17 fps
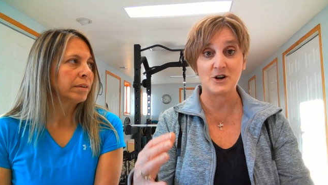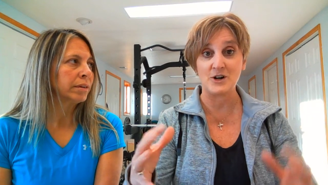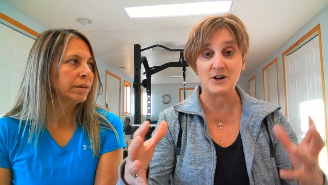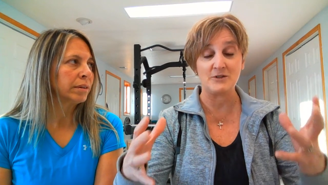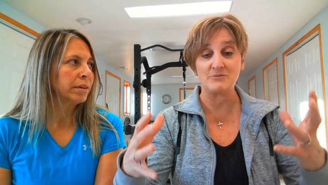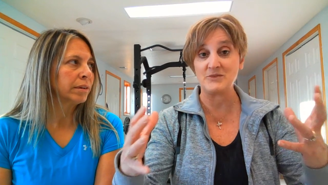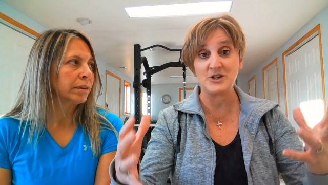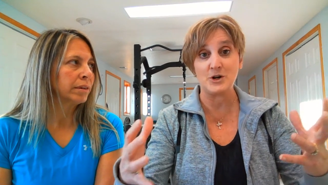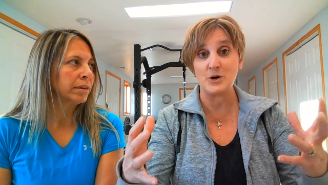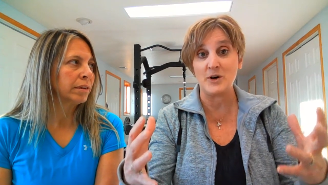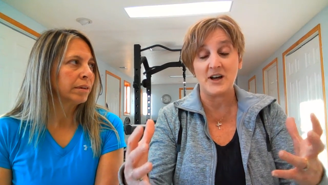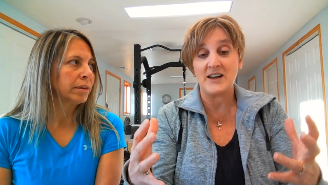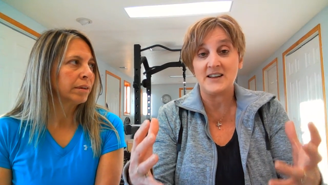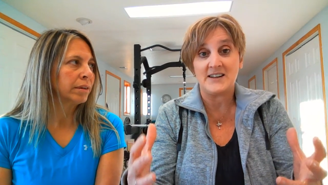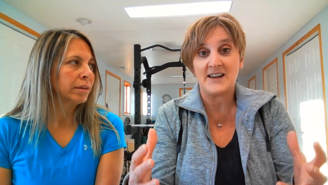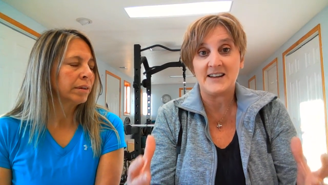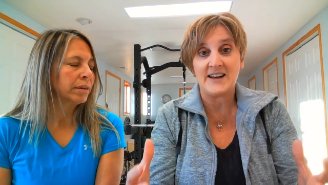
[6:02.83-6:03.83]
Speaker 1: or, you know,
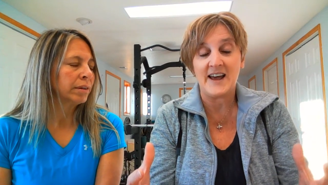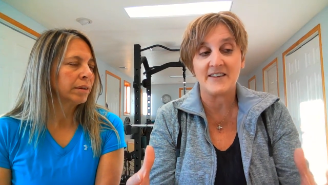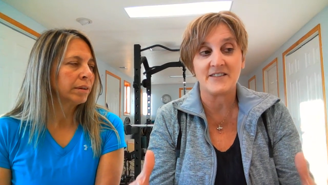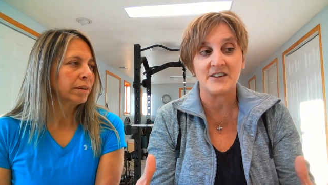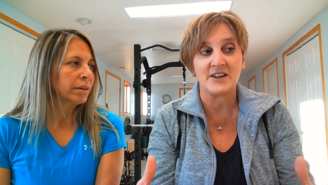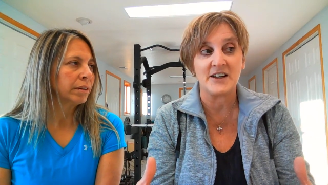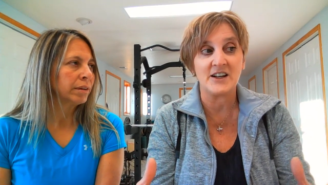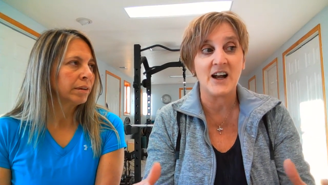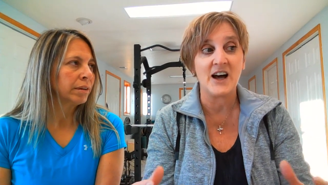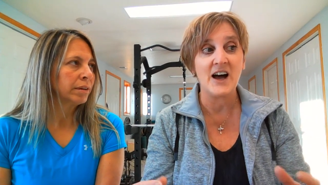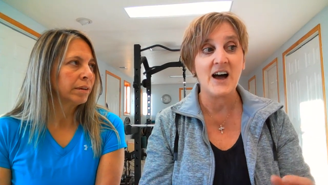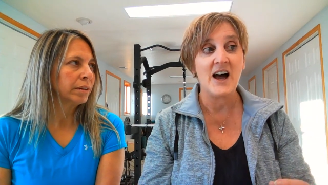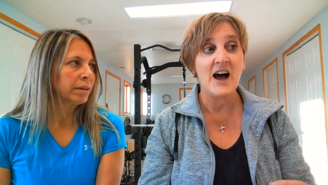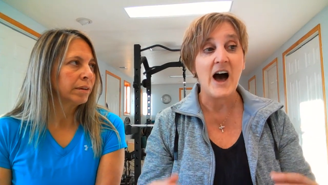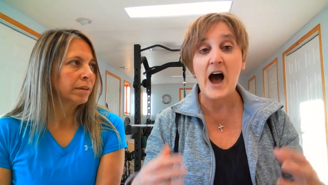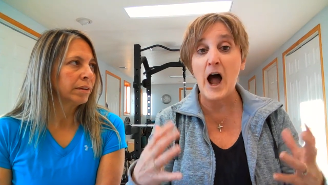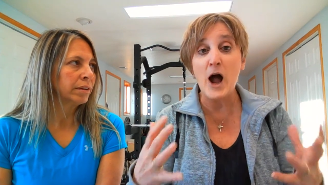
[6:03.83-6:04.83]
an, an athlete,
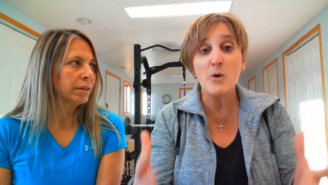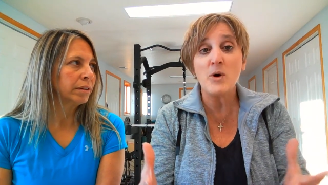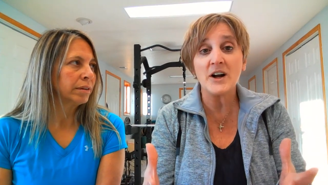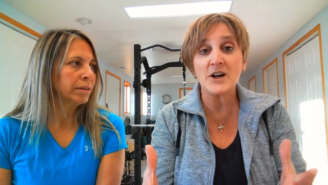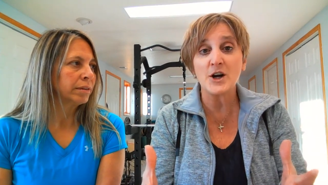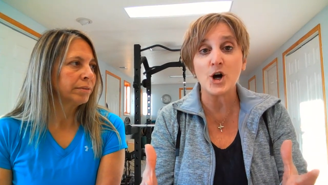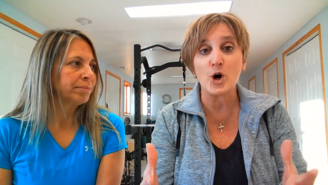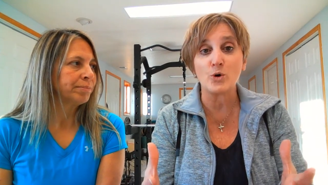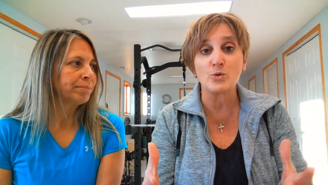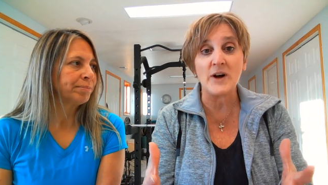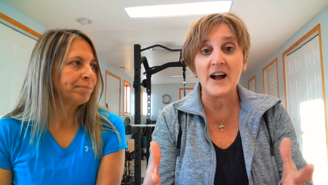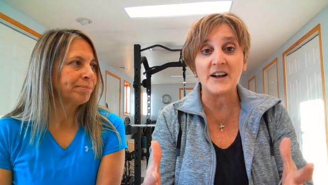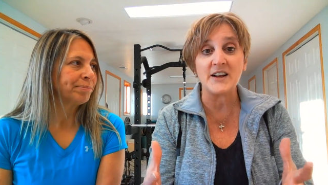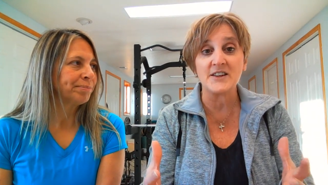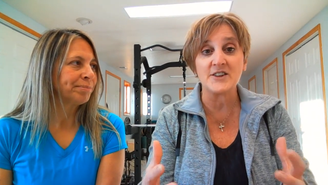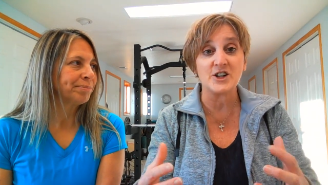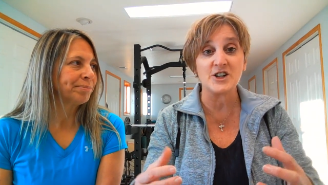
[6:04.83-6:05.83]
I want to go right
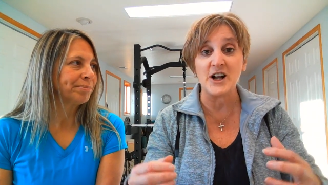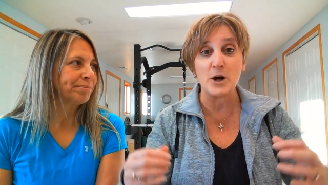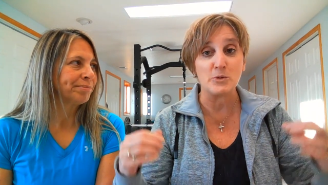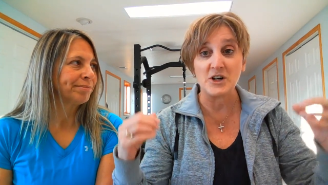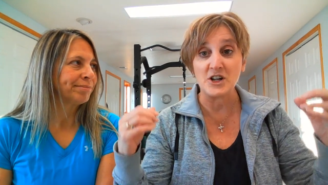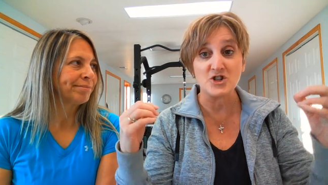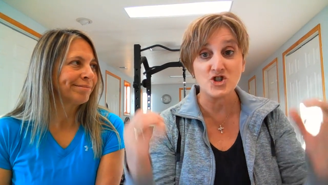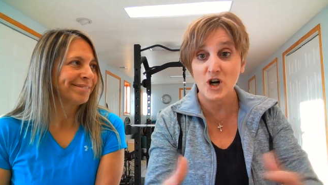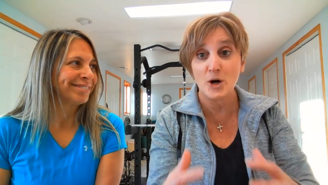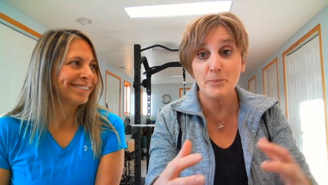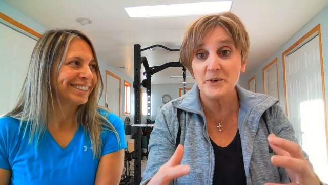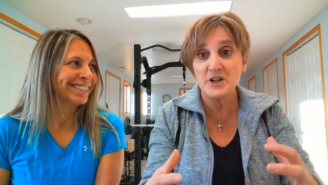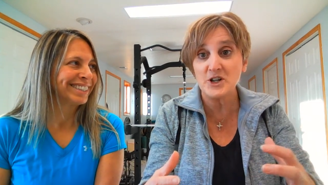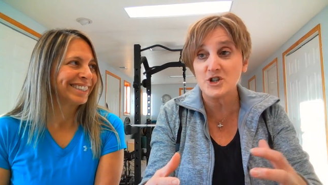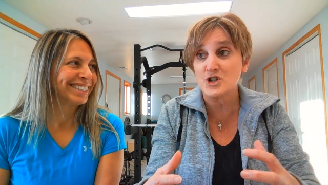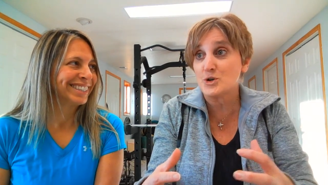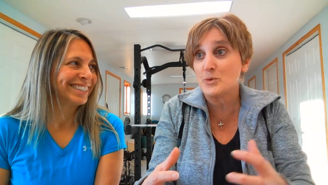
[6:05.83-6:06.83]
in there and I want to jump in
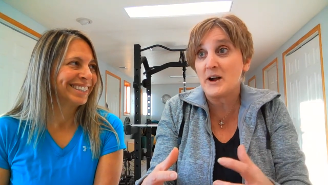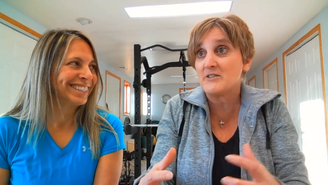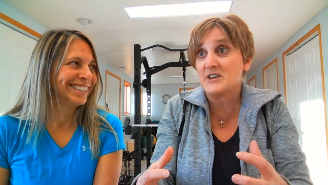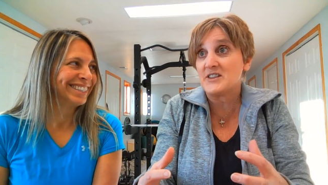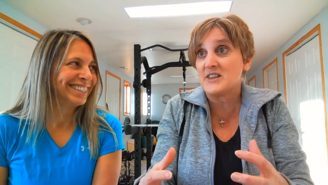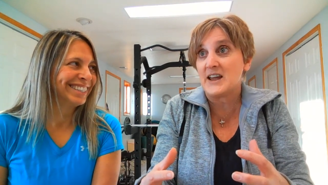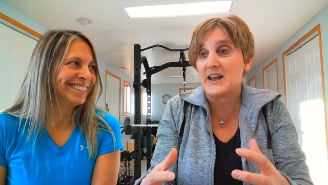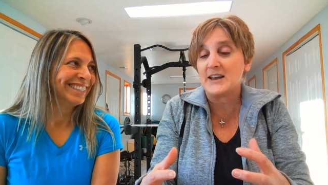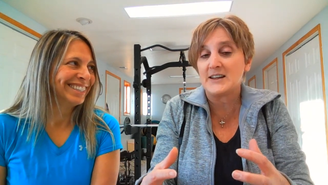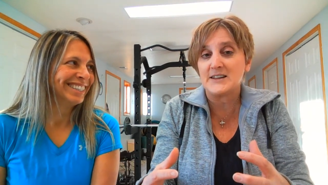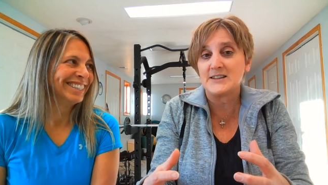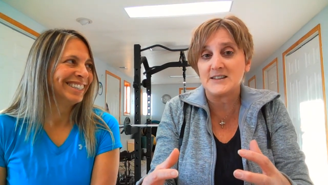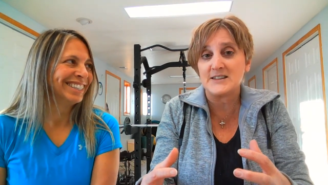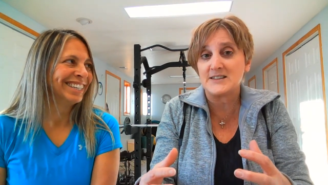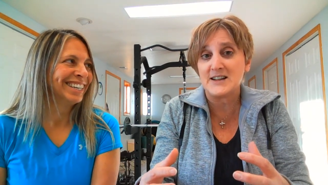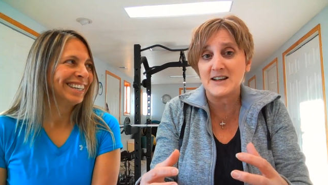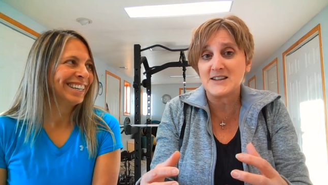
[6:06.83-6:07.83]
and do everything, and then
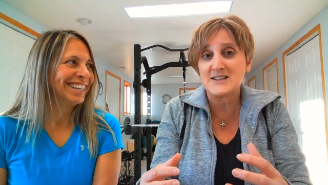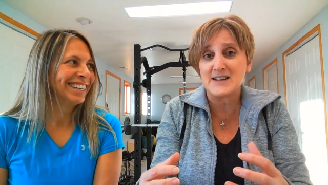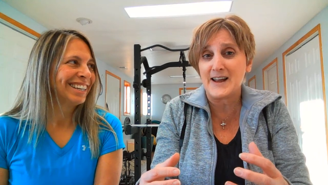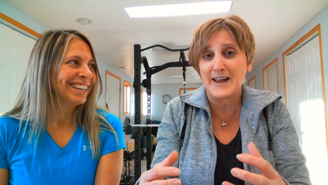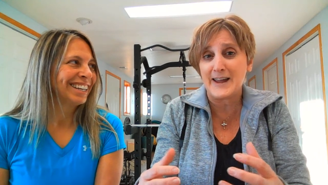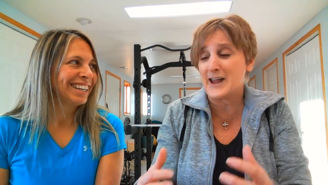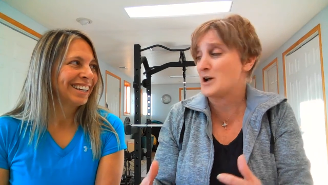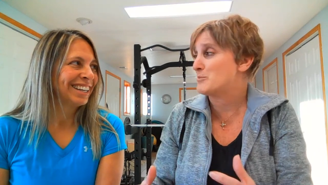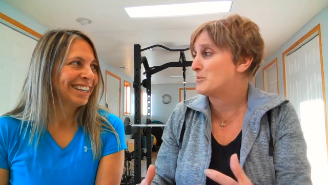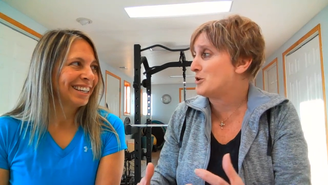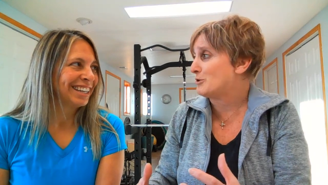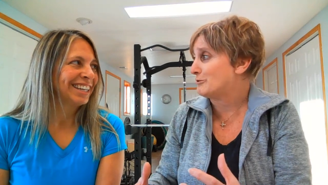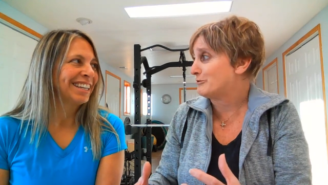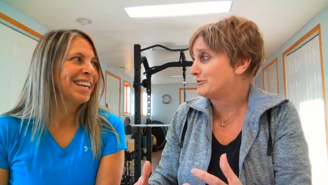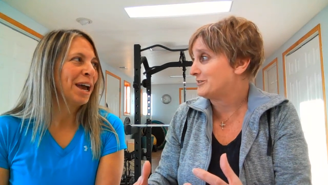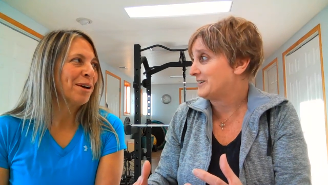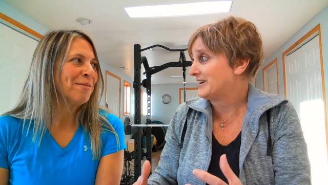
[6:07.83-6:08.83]
the next day I can't
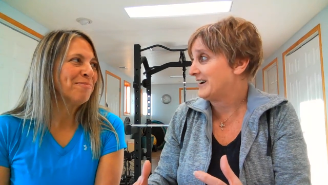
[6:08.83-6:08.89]
move. Yeah.